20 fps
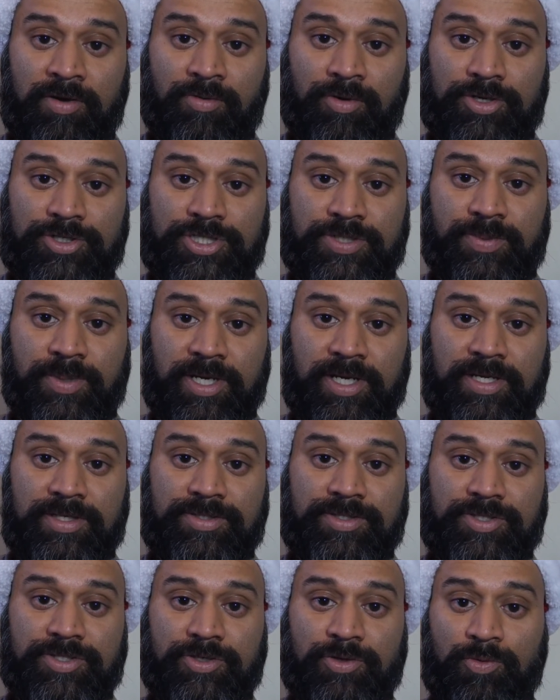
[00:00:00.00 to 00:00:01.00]
where she
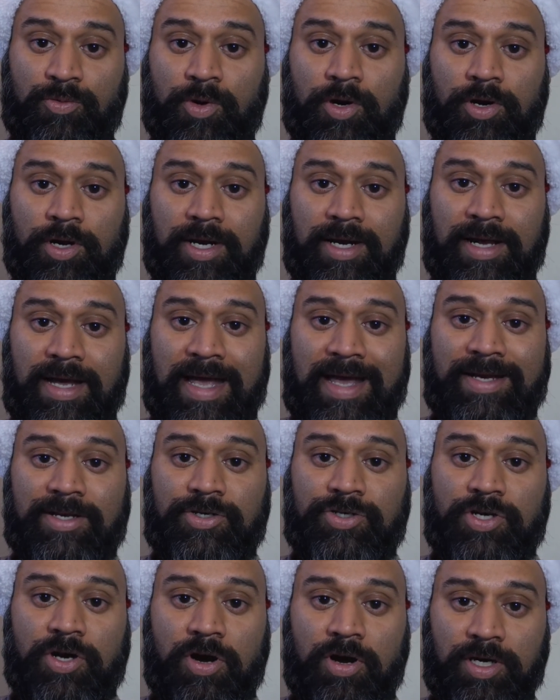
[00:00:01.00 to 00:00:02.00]
begins her work
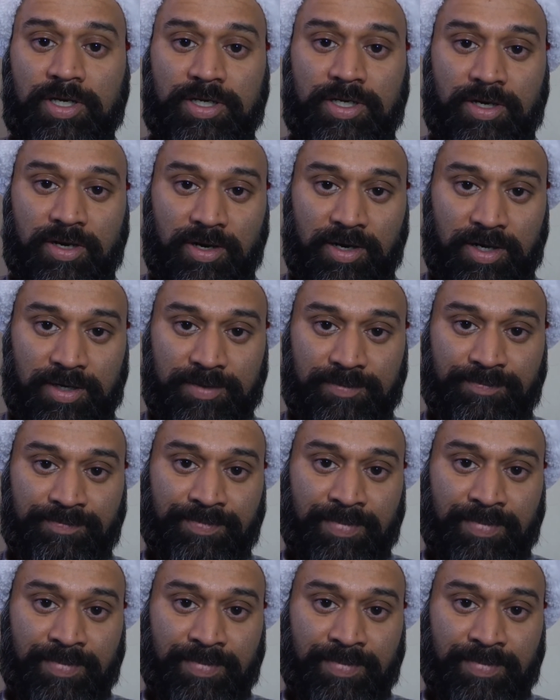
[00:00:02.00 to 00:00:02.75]
at Doggone,